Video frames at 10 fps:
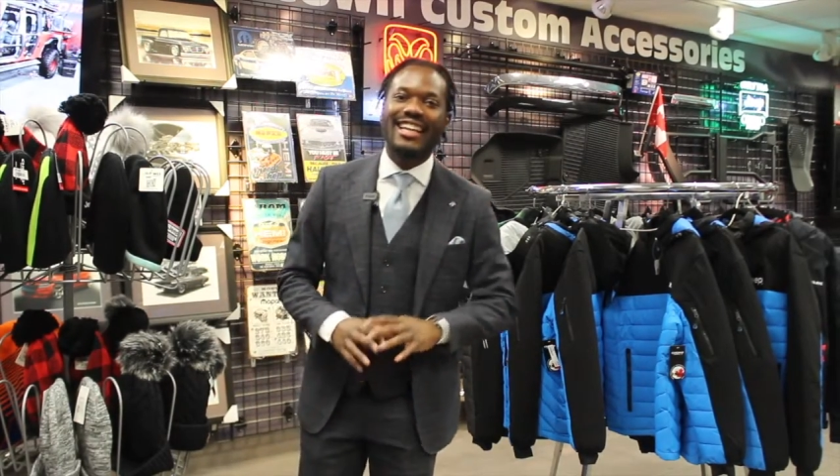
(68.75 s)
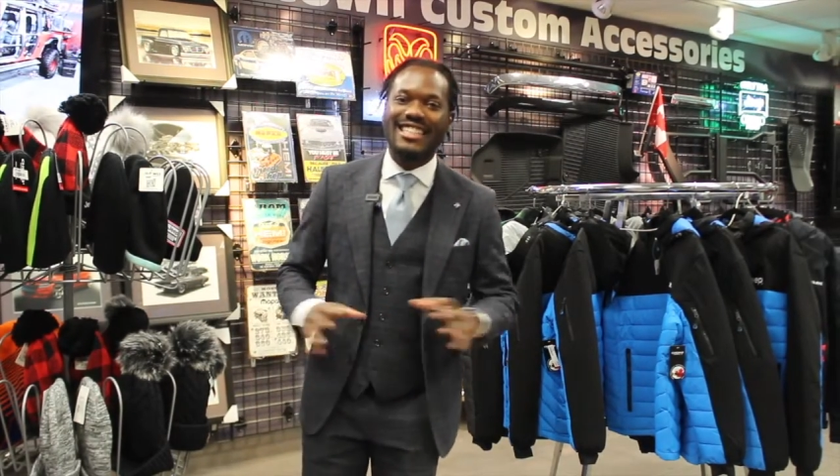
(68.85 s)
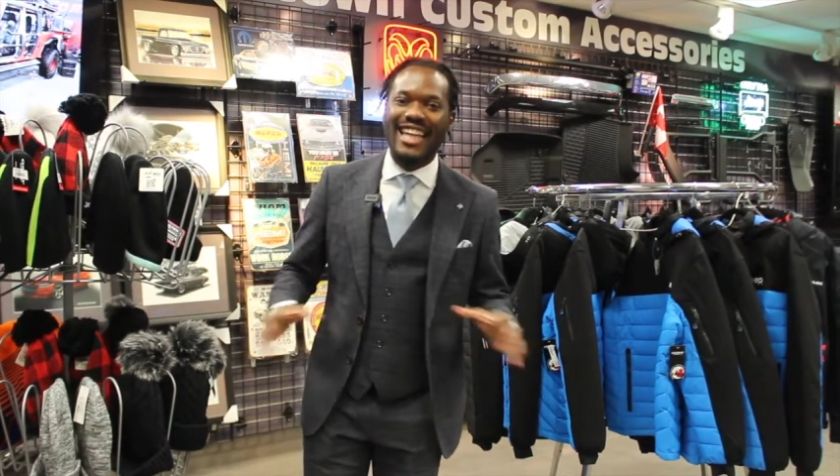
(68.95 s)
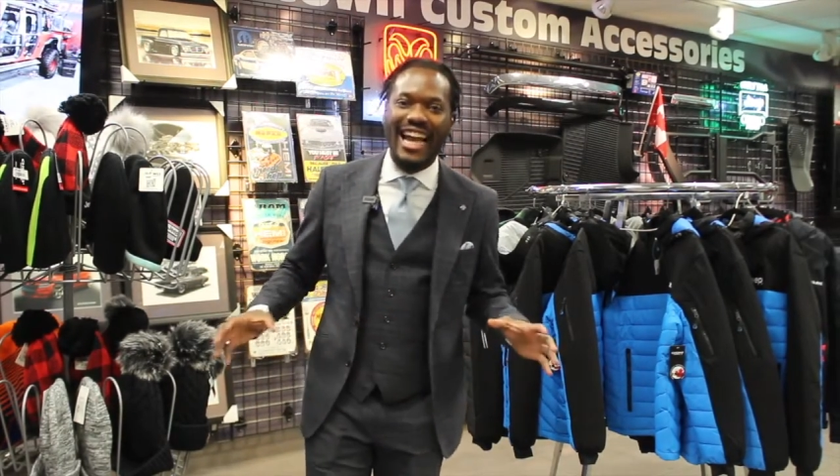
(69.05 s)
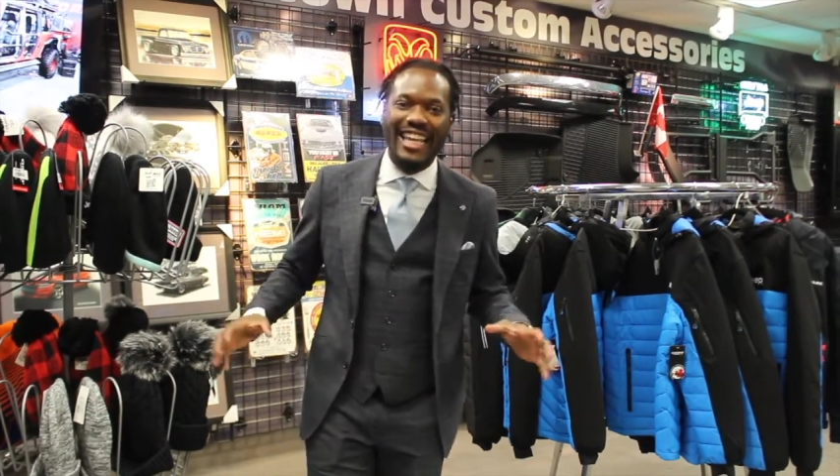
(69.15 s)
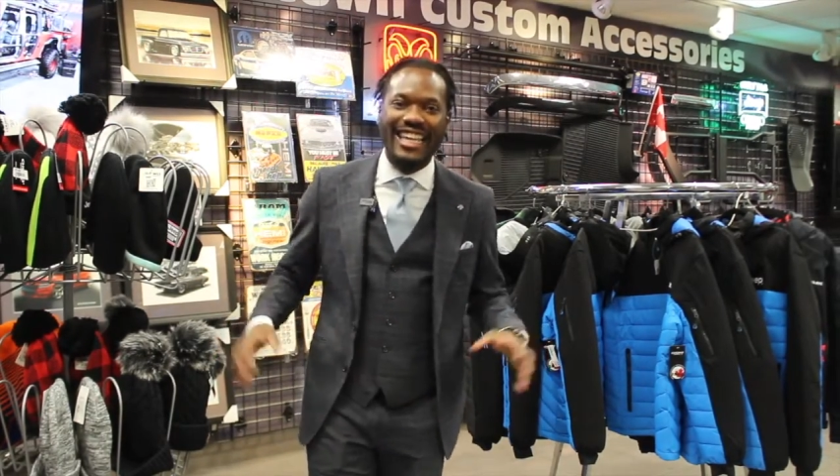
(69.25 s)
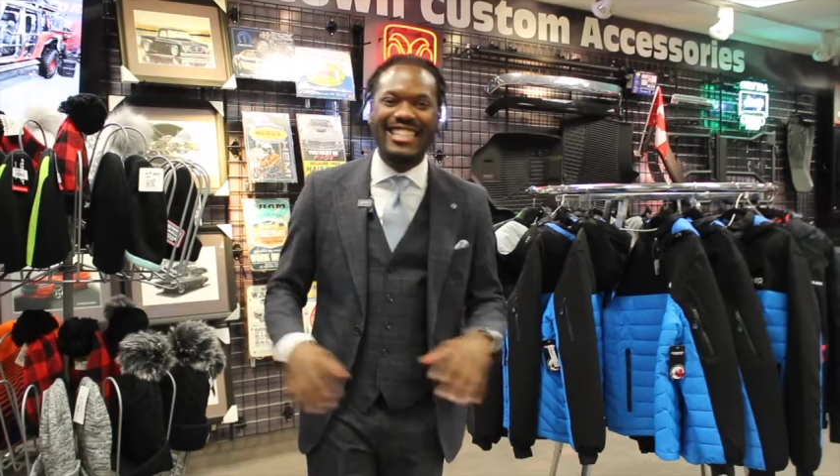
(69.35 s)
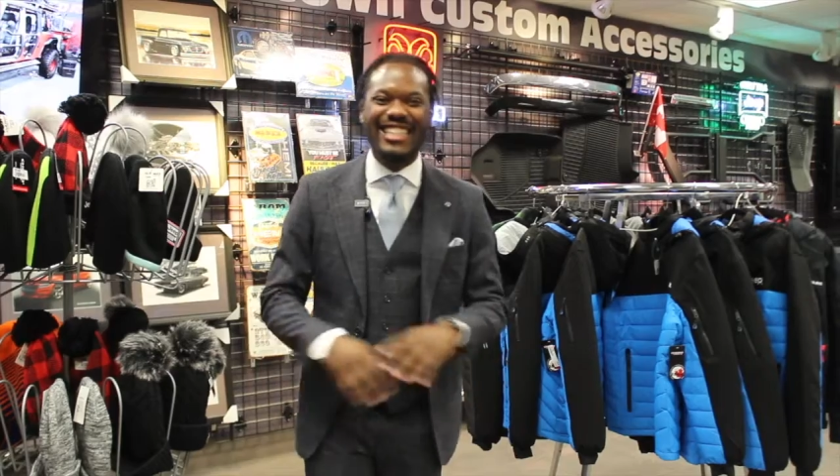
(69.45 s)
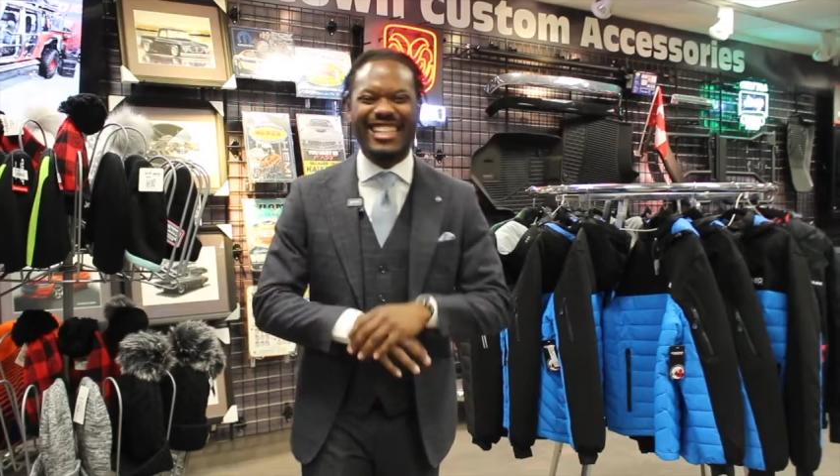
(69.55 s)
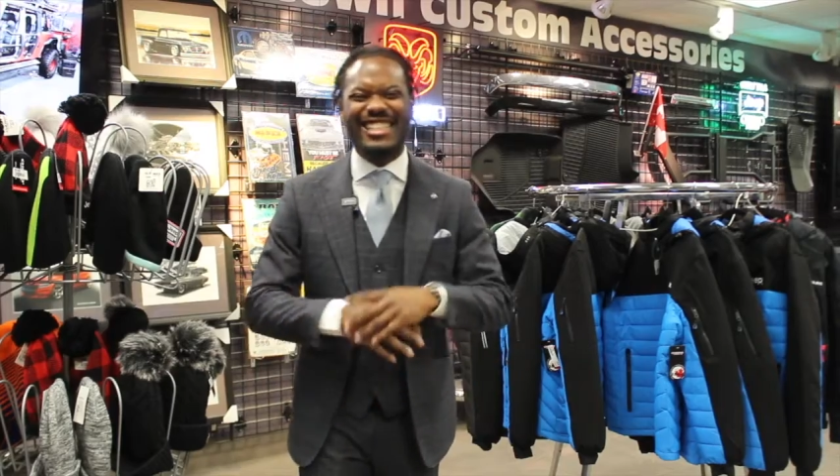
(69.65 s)

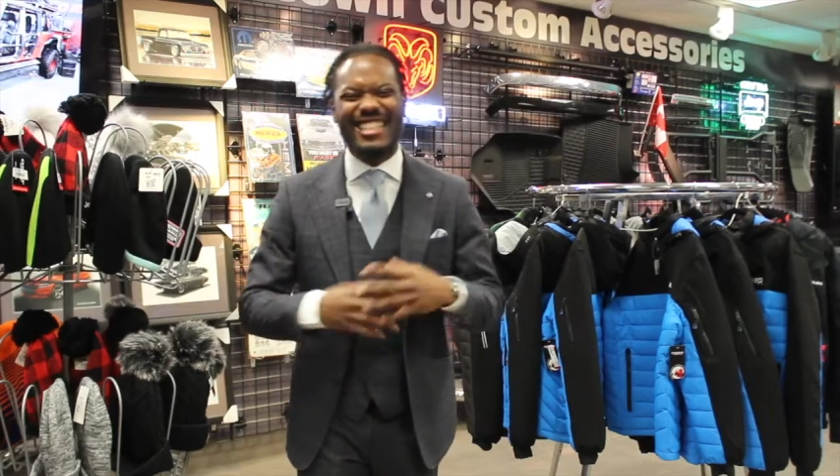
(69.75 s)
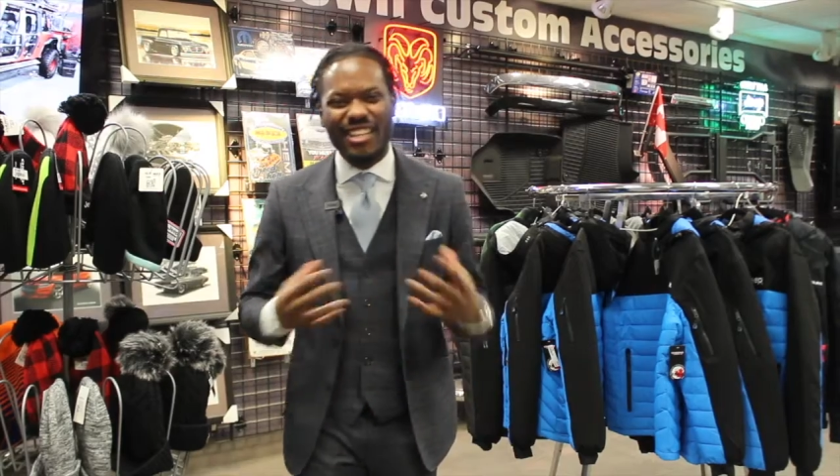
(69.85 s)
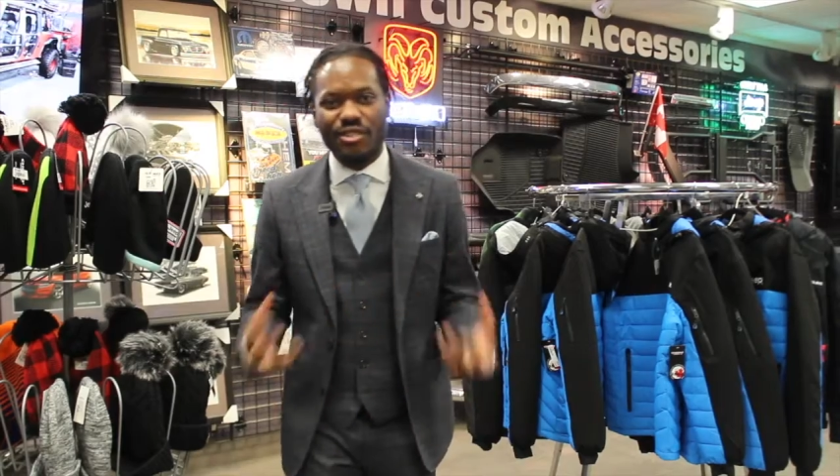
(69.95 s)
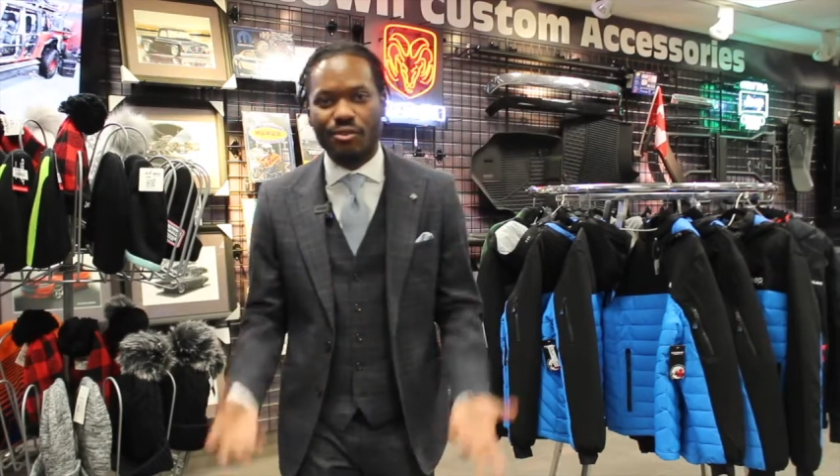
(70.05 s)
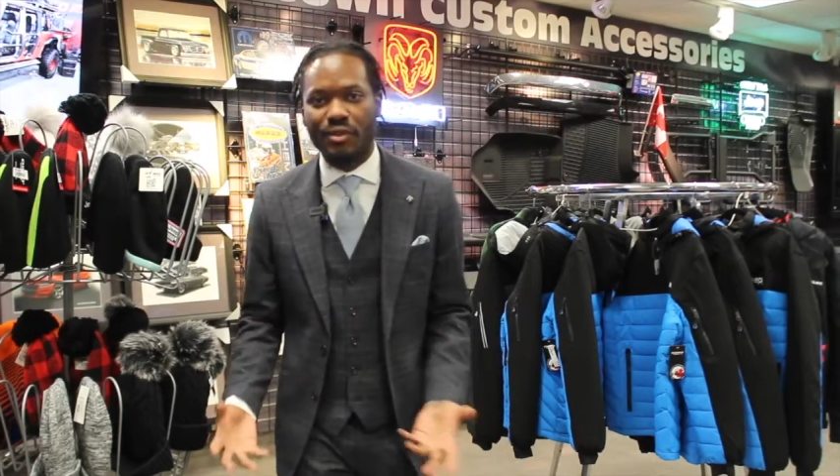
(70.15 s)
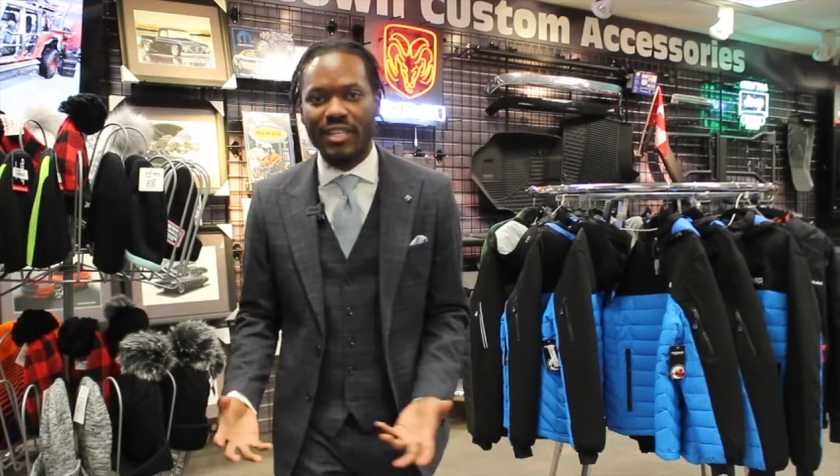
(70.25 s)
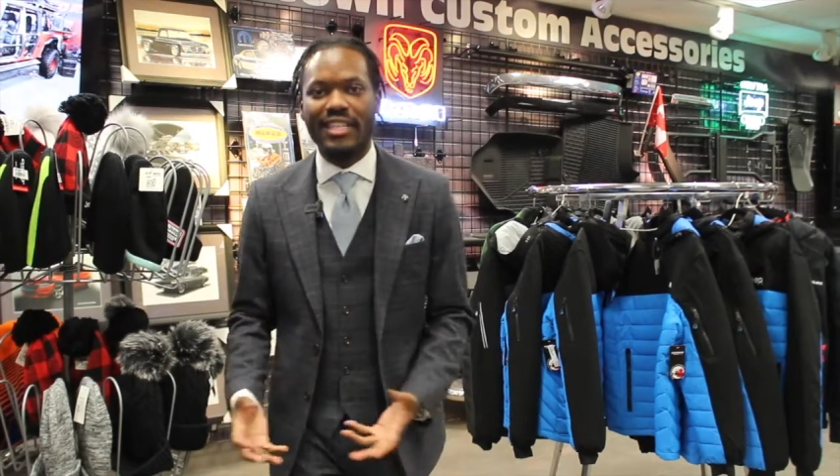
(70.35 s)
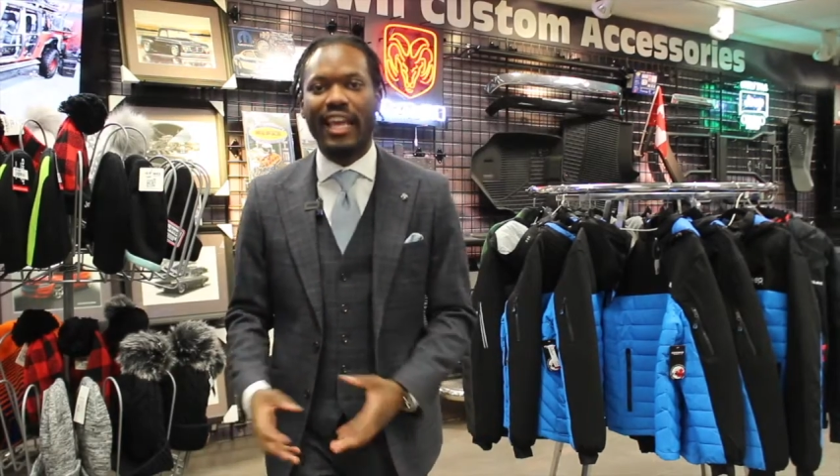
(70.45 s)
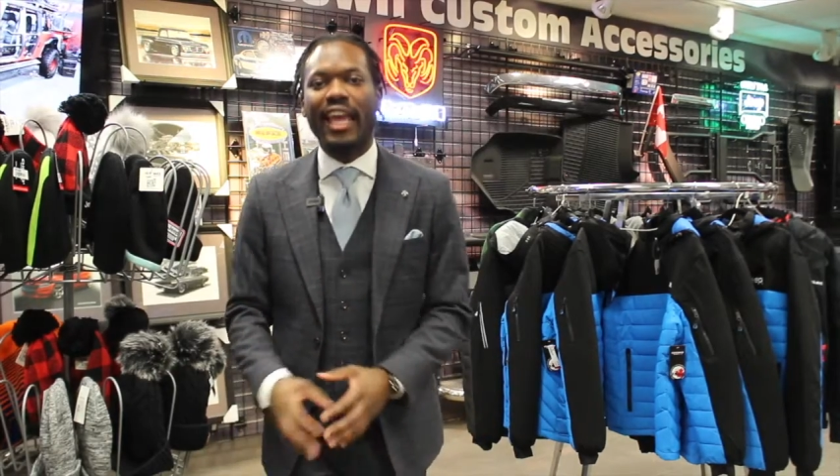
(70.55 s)
jackets and accessories,